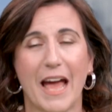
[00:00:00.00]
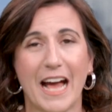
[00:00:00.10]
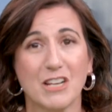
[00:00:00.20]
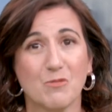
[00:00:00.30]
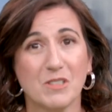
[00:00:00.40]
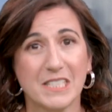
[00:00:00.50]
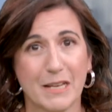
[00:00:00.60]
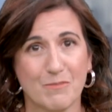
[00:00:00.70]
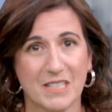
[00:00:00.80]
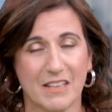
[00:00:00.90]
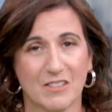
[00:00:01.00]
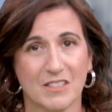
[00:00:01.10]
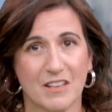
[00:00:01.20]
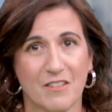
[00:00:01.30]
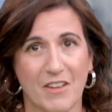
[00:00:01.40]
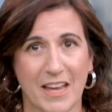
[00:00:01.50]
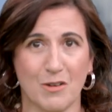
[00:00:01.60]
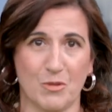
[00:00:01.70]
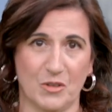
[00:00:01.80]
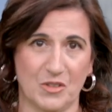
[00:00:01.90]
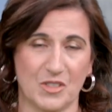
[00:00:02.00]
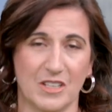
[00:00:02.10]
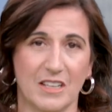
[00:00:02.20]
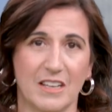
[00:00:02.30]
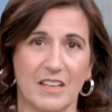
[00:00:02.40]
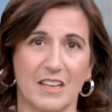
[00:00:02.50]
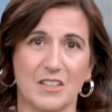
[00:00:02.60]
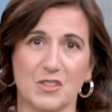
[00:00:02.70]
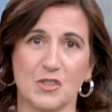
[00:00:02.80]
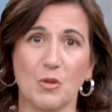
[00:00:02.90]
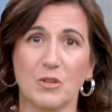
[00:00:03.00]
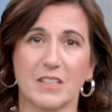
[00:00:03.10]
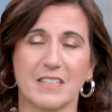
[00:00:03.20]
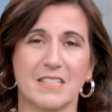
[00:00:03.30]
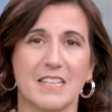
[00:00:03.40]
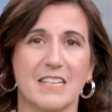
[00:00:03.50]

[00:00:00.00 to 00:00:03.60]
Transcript: actual stem cells of animals. It's sold as the